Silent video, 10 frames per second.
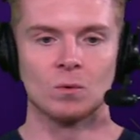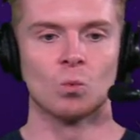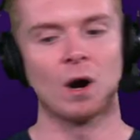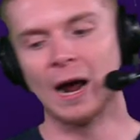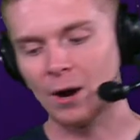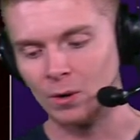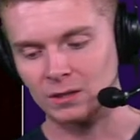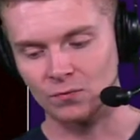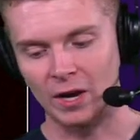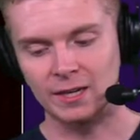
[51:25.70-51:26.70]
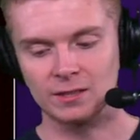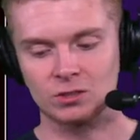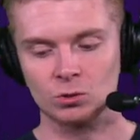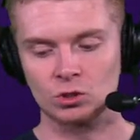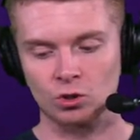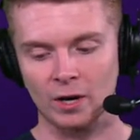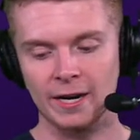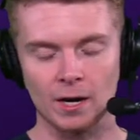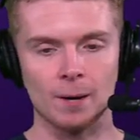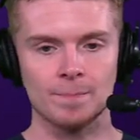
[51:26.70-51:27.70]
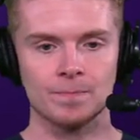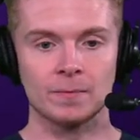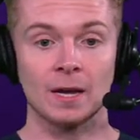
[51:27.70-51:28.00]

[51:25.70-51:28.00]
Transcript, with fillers: where I want the Vikings to trade up